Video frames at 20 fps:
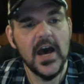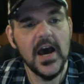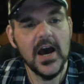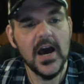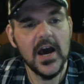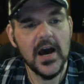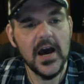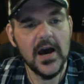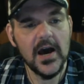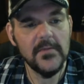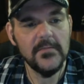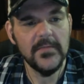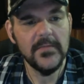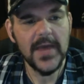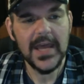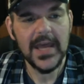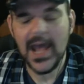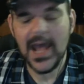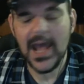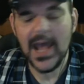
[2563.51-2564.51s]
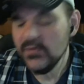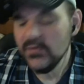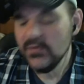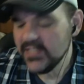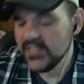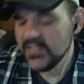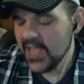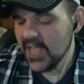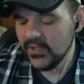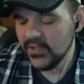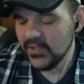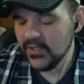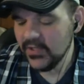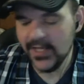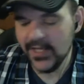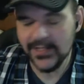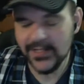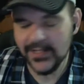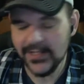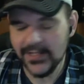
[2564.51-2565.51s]
and I was having
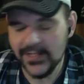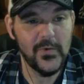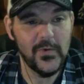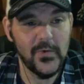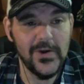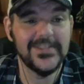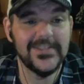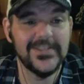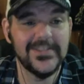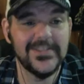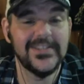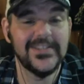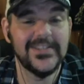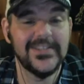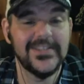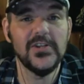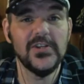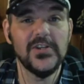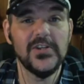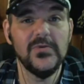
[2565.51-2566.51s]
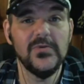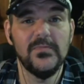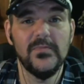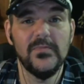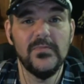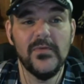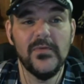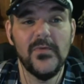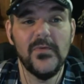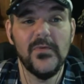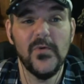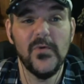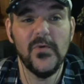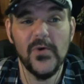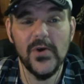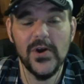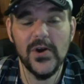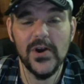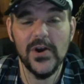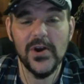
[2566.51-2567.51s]
like some weird stomach issues
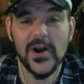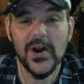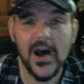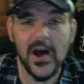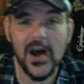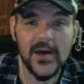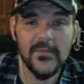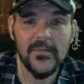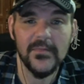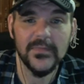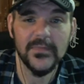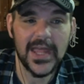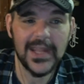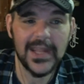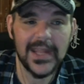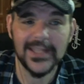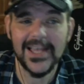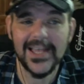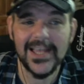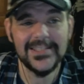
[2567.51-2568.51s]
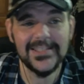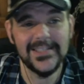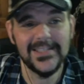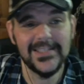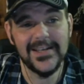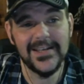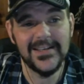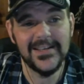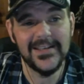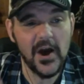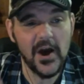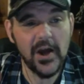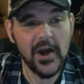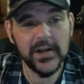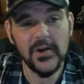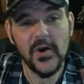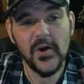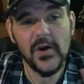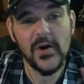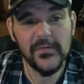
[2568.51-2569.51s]
before that had lasted like
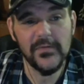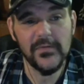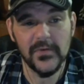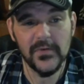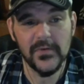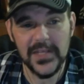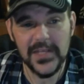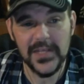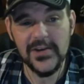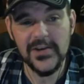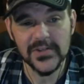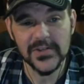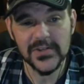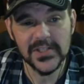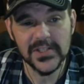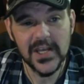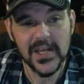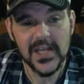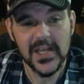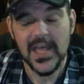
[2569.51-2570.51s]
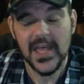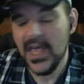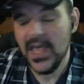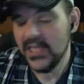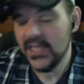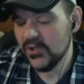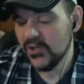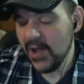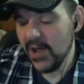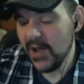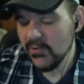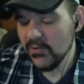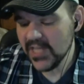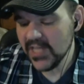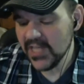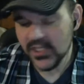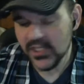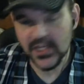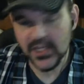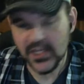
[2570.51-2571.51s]
on and off for years. So I
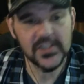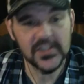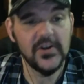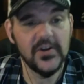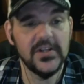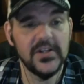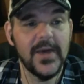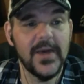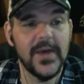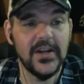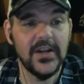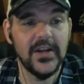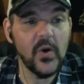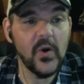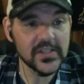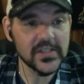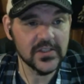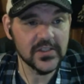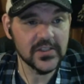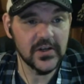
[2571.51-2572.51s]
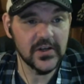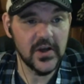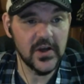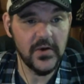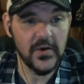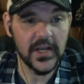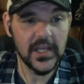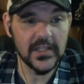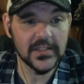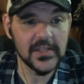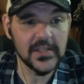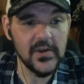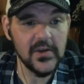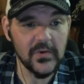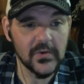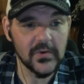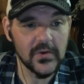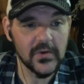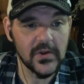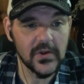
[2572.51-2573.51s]
was actually concerned about an ulcer going in
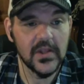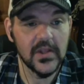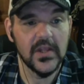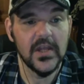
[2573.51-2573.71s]
too.